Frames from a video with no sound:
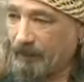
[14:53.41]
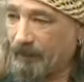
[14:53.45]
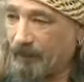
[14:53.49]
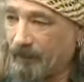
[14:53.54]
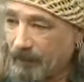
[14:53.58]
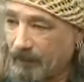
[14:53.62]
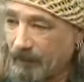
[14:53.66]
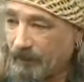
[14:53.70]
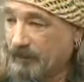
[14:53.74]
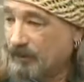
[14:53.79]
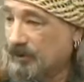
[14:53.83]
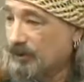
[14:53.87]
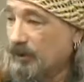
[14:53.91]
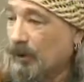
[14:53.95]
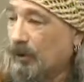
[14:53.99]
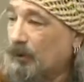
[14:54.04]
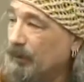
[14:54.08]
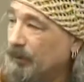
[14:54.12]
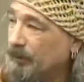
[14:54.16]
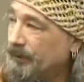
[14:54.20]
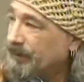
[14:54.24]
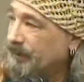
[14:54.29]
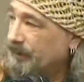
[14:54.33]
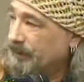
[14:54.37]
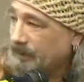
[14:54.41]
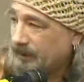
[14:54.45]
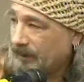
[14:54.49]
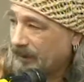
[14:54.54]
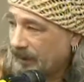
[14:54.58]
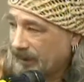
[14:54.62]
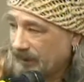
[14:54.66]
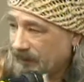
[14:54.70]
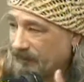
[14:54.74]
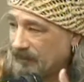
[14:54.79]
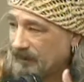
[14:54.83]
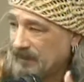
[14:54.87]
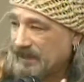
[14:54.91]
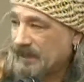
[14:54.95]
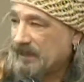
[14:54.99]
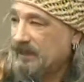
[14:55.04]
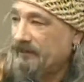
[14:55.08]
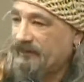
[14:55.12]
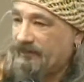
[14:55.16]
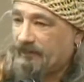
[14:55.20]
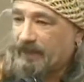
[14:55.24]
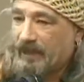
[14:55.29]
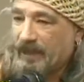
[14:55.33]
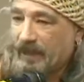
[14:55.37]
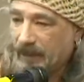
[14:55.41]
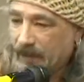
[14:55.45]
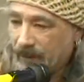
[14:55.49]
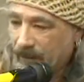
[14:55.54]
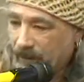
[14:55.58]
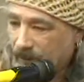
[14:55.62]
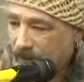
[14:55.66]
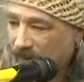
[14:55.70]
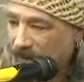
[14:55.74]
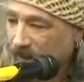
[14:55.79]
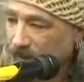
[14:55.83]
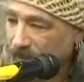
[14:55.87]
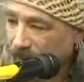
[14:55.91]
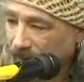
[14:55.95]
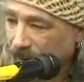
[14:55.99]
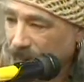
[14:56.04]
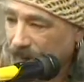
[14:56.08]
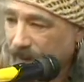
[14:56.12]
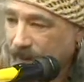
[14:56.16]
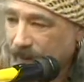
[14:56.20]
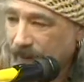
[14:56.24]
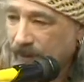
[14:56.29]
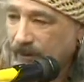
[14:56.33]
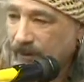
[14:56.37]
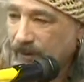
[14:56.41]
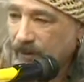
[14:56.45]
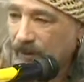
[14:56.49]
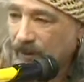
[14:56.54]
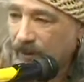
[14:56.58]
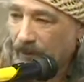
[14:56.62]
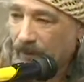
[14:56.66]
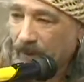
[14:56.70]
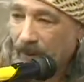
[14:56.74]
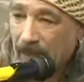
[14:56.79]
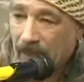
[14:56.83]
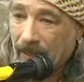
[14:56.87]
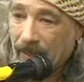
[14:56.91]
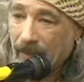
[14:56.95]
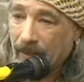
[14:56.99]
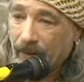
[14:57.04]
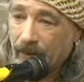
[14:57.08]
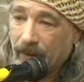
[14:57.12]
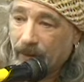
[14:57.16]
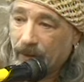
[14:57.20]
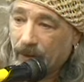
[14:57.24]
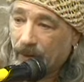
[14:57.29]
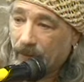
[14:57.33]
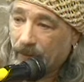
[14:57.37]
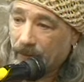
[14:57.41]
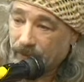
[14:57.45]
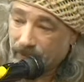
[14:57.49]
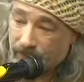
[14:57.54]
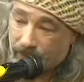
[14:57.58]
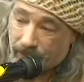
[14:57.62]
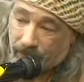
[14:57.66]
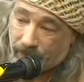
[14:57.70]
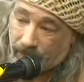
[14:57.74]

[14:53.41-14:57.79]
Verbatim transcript: uh, sold and, and received by the public. And so I, you know, it's